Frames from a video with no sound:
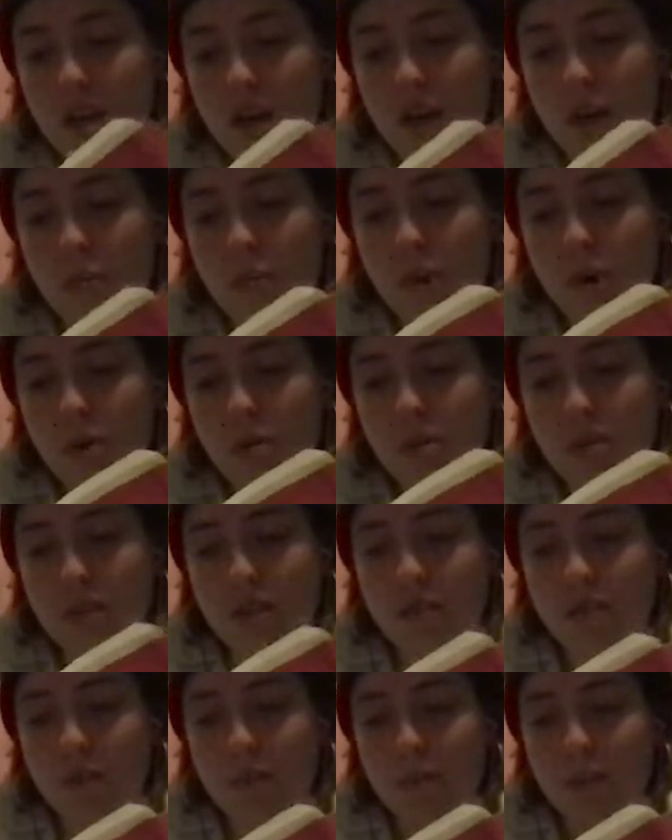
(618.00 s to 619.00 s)
posing
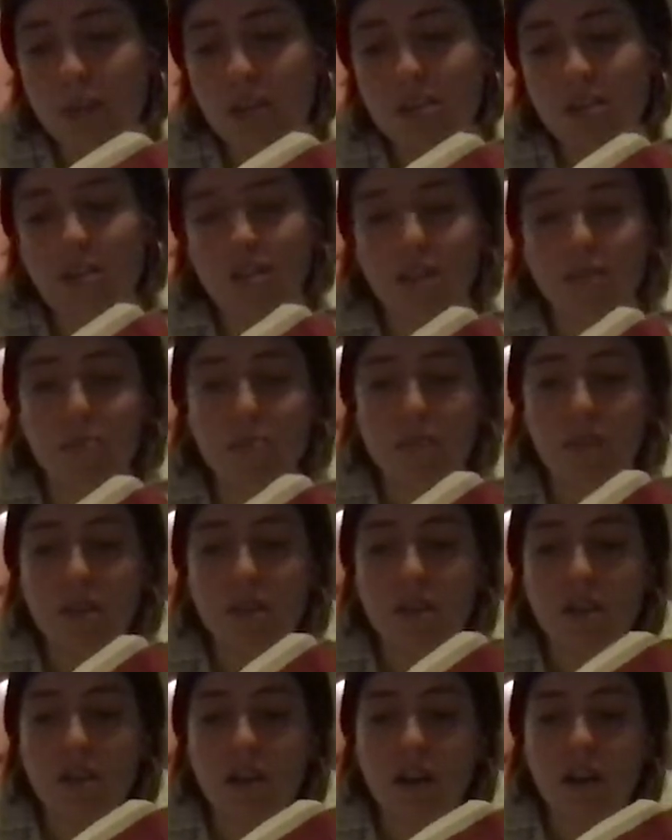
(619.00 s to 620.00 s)
for pictures on
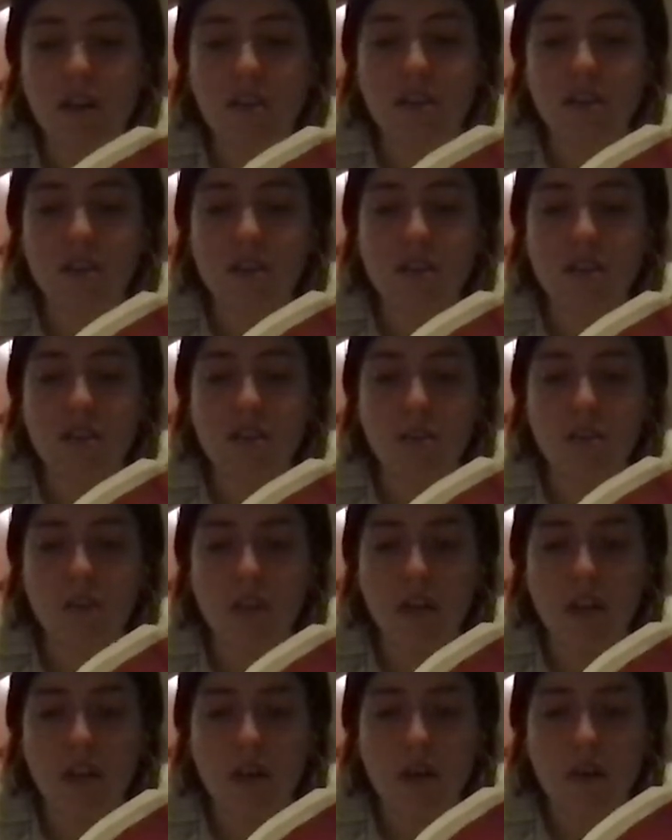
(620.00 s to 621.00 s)
milk cartons or
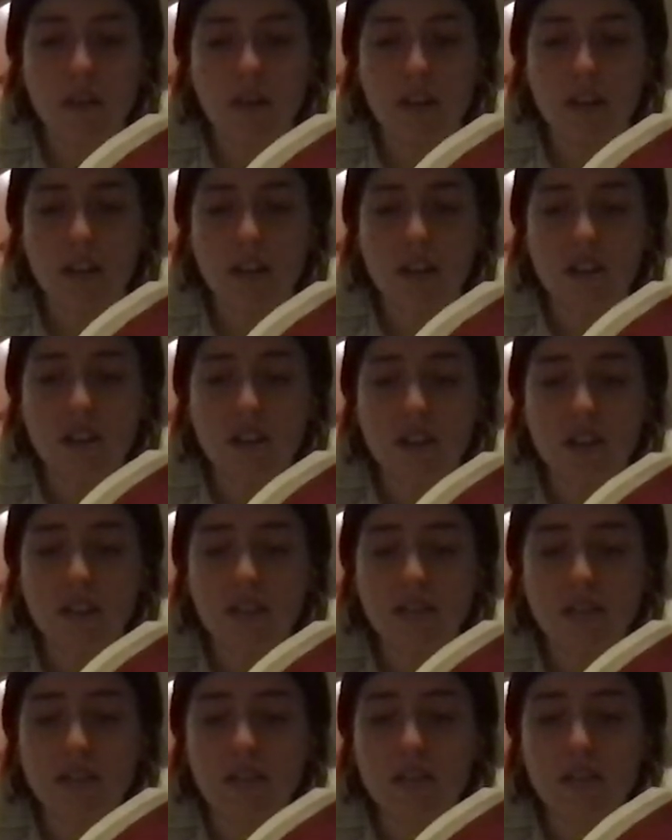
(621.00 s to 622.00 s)
running over lush
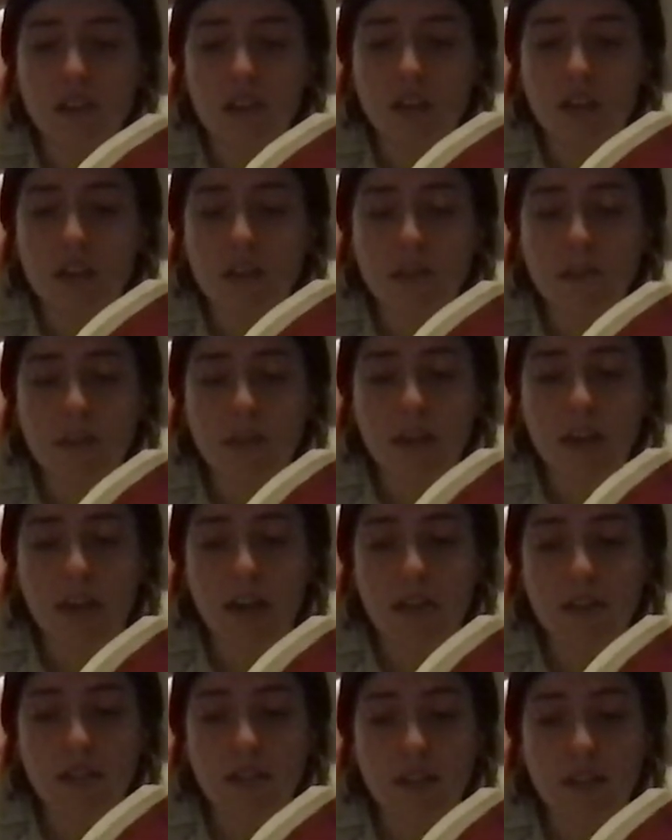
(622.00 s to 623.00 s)
hills to be
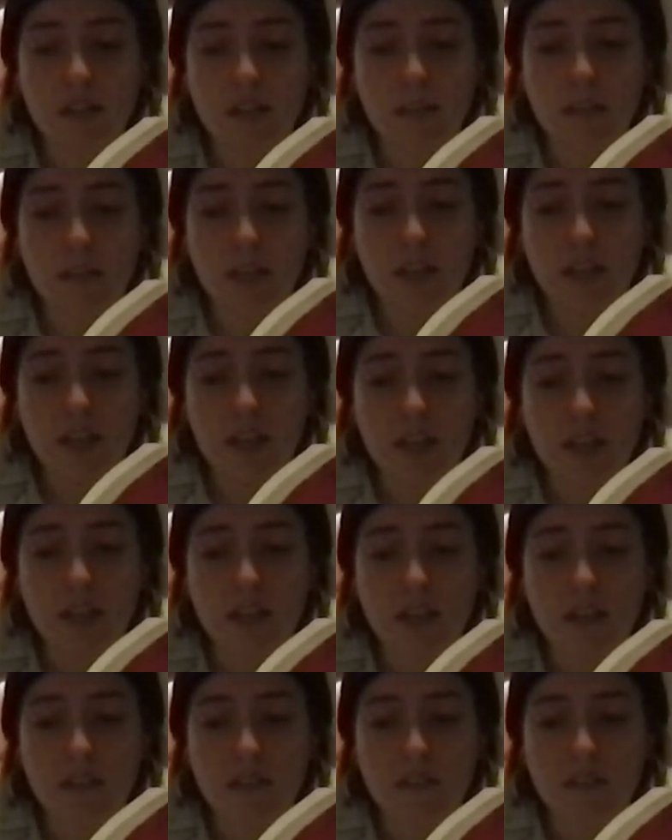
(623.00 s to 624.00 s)
counted at the beginning
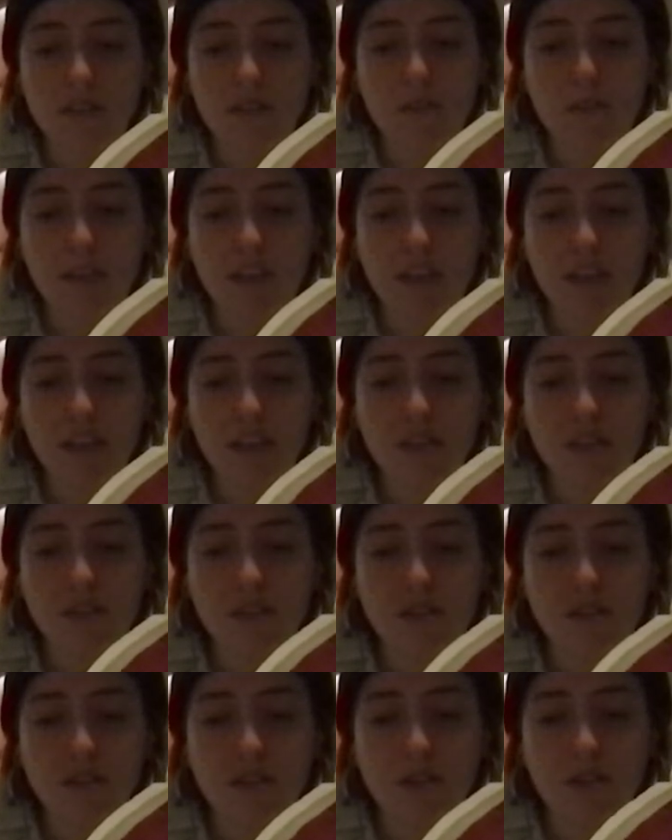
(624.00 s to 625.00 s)
of somebody
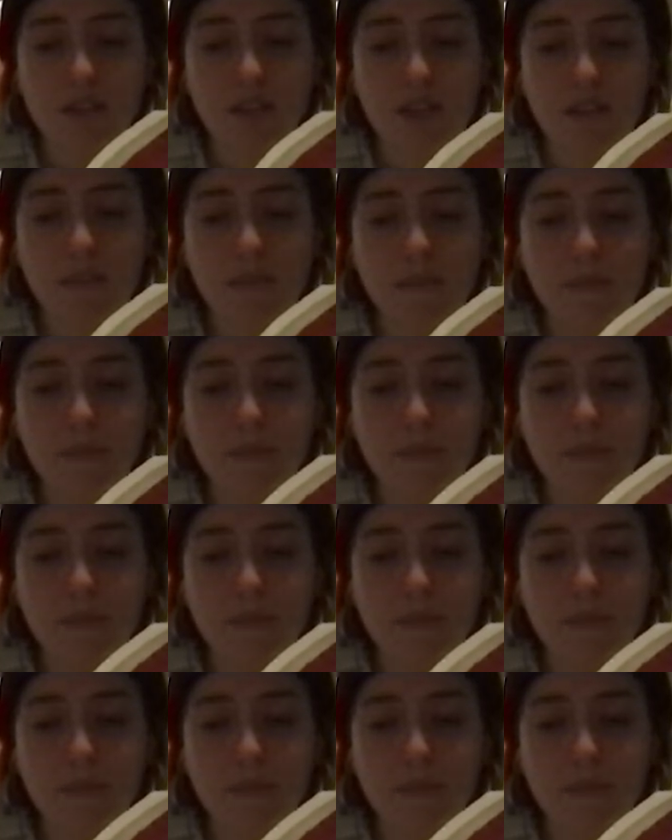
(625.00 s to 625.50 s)
else's dream.